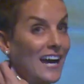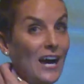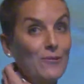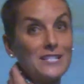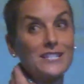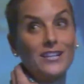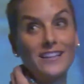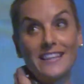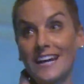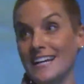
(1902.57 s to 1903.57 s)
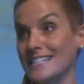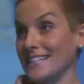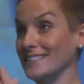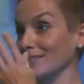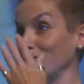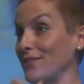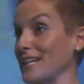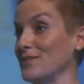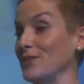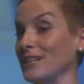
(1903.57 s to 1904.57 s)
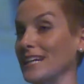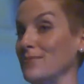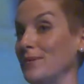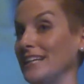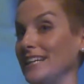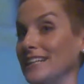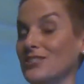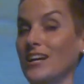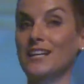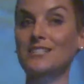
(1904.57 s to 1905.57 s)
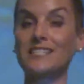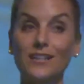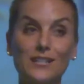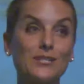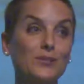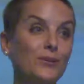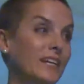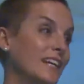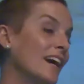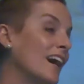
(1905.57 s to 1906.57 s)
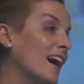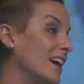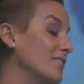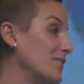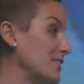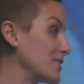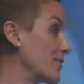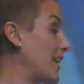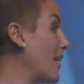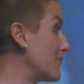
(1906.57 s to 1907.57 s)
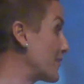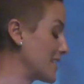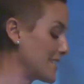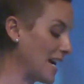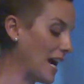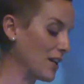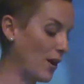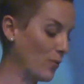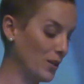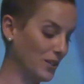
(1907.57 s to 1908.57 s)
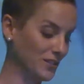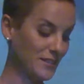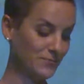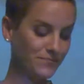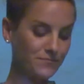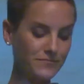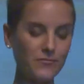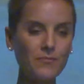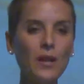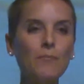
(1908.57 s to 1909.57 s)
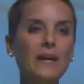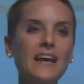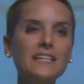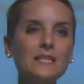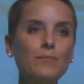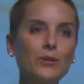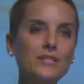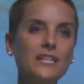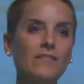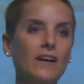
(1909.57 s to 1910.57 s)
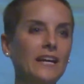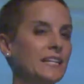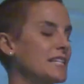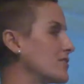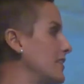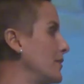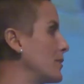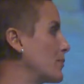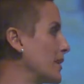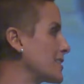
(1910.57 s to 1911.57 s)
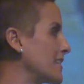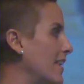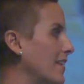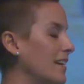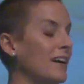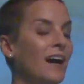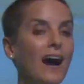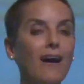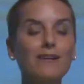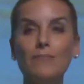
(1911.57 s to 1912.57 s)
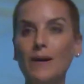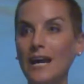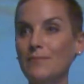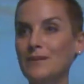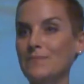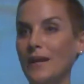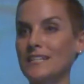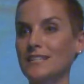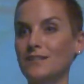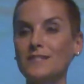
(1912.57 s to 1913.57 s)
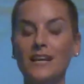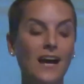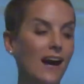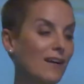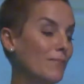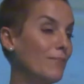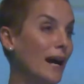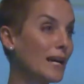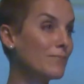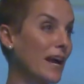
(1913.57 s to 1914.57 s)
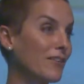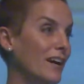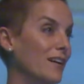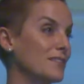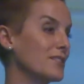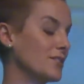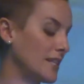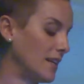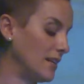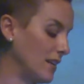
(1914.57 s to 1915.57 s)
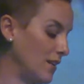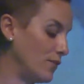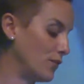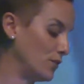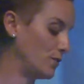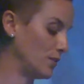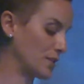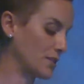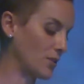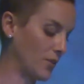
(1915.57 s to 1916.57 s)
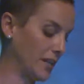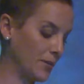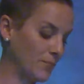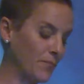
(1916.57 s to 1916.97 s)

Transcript: was not the ideal face for a company trying to tell the story of sort of the African side of our world. But that's the beauty of our industry. We bring together our combined perspectives, our combined backgrounds to tell a full story.